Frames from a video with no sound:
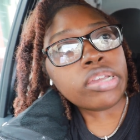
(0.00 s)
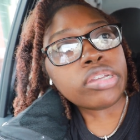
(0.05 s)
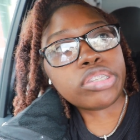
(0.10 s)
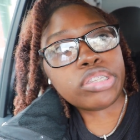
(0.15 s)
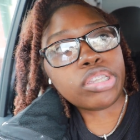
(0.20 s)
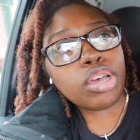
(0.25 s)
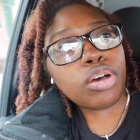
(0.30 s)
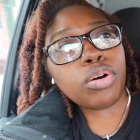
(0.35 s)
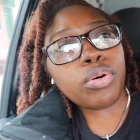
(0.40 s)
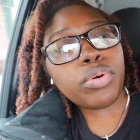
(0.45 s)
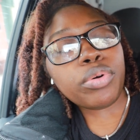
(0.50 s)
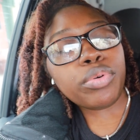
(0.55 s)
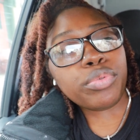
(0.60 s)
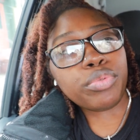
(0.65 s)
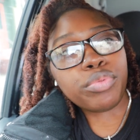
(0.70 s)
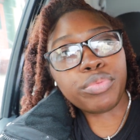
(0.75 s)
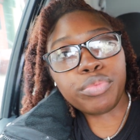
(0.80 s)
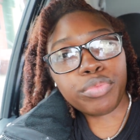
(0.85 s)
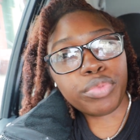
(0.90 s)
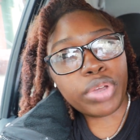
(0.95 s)
So
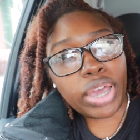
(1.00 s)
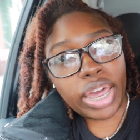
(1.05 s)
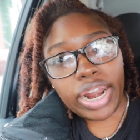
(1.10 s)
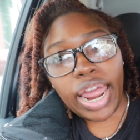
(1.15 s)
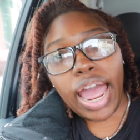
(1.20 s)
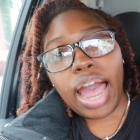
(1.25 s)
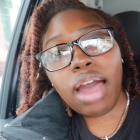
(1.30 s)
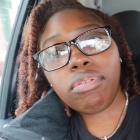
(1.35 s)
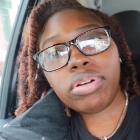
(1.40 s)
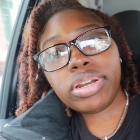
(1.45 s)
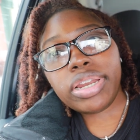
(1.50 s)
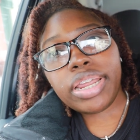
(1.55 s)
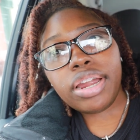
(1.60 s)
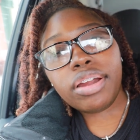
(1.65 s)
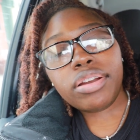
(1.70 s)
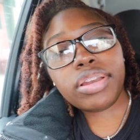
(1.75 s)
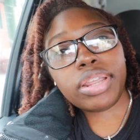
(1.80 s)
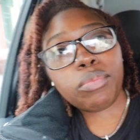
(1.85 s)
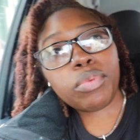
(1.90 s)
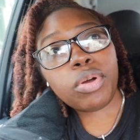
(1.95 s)
we got an hour
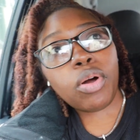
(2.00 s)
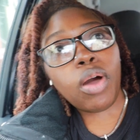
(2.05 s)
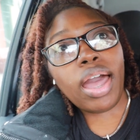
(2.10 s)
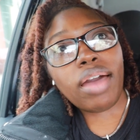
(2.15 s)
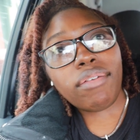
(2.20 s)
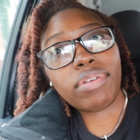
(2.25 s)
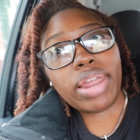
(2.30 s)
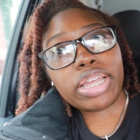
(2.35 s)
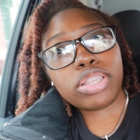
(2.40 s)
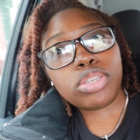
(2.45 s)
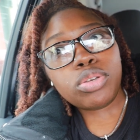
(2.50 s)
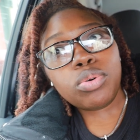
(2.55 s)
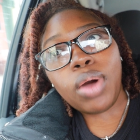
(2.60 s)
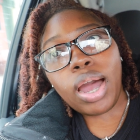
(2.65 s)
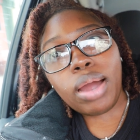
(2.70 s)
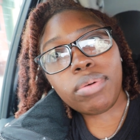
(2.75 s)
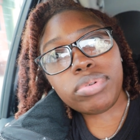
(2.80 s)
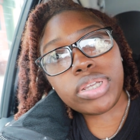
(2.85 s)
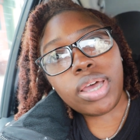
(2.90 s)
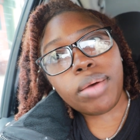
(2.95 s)
there. Then we're going to have like two
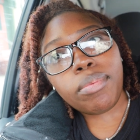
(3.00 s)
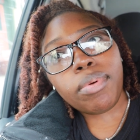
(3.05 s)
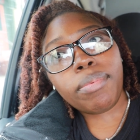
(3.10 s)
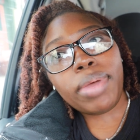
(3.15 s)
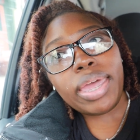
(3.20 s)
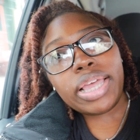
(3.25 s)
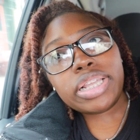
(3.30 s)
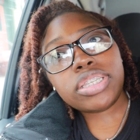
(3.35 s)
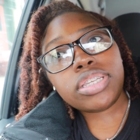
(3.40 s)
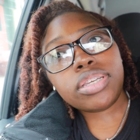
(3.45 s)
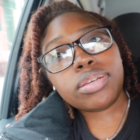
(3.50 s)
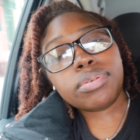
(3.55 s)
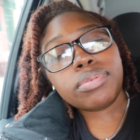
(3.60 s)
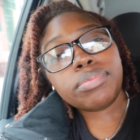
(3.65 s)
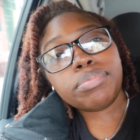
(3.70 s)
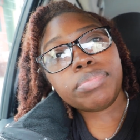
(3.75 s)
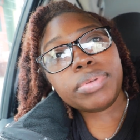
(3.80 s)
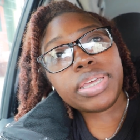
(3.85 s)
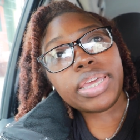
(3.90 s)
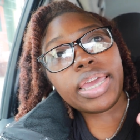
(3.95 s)
hours coming back
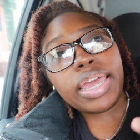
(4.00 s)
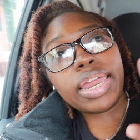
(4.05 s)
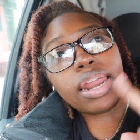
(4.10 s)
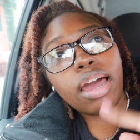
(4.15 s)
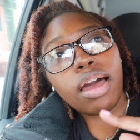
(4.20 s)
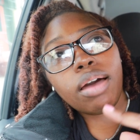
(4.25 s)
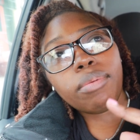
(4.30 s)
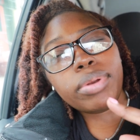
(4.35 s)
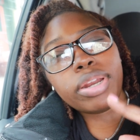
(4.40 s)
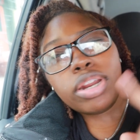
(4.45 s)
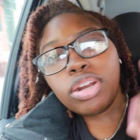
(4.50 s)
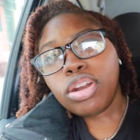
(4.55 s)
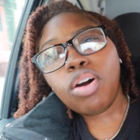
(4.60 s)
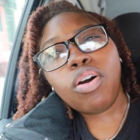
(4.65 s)
to be in Albany.